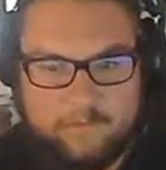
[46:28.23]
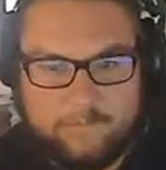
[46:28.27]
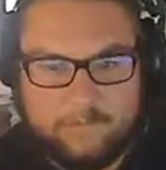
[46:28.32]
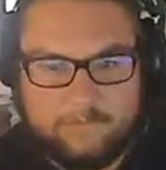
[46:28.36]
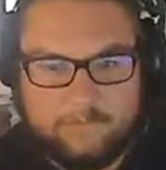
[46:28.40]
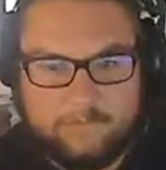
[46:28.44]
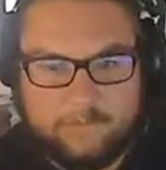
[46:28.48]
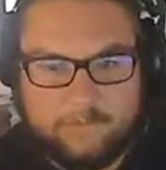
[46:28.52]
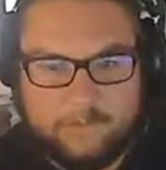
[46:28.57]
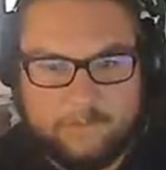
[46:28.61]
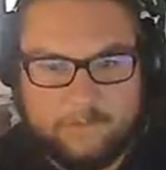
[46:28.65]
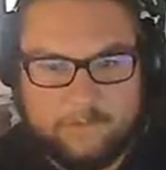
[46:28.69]

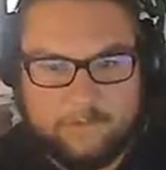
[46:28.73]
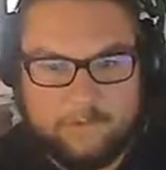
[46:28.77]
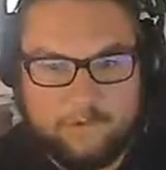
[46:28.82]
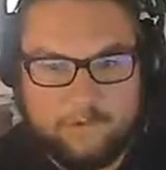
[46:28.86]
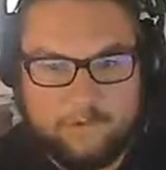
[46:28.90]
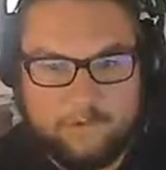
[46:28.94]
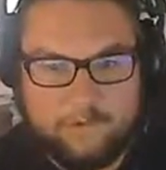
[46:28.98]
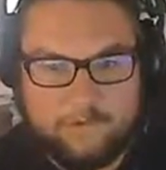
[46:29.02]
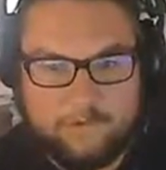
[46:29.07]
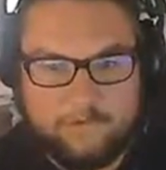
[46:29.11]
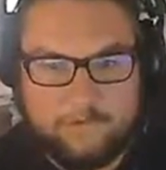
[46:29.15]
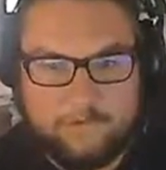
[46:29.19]
Don't want
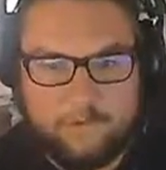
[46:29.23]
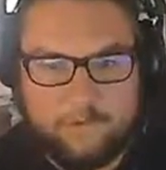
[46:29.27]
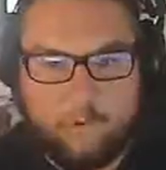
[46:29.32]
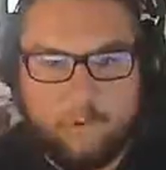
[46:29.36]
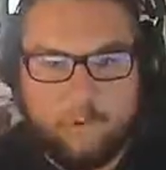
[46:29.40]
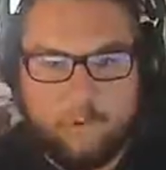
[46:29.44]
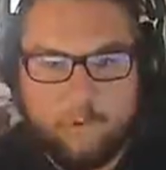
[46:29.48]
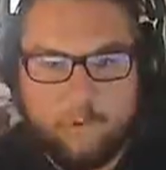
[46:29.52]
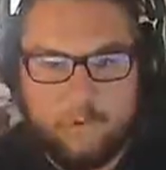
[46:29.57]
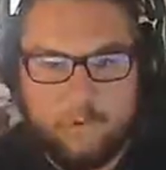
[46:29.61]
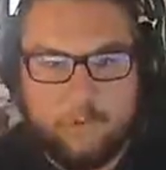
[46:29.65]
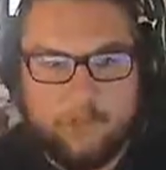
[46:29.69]
to...
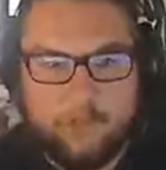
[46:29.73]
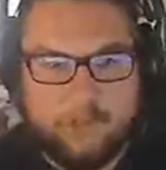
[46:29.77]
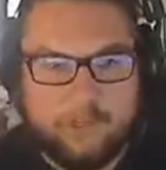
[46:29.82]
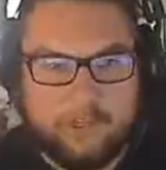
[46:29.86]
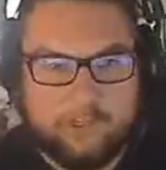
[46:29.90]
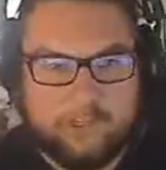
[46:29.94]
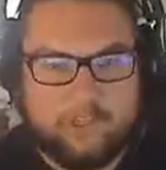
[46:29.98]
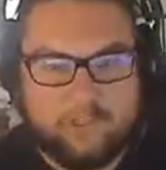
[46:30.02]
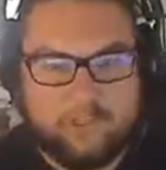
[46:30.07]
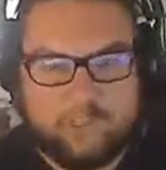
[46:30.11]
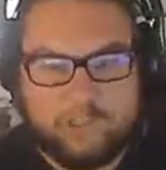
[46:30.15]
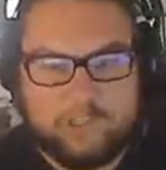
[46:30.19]
Holy
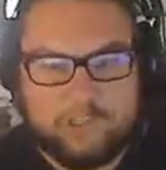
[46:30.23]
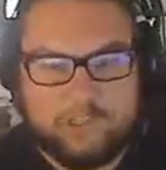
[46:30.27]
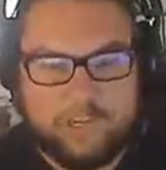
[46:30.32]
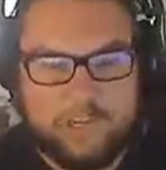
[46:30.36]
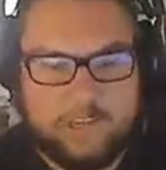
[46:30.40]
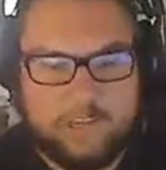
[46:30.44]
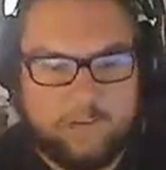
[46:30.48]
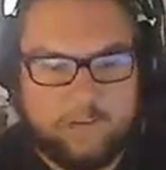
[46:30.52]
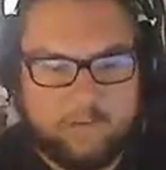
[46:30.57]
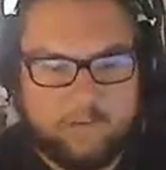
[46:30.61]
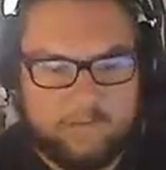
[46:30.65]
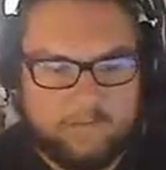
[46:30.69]
shit!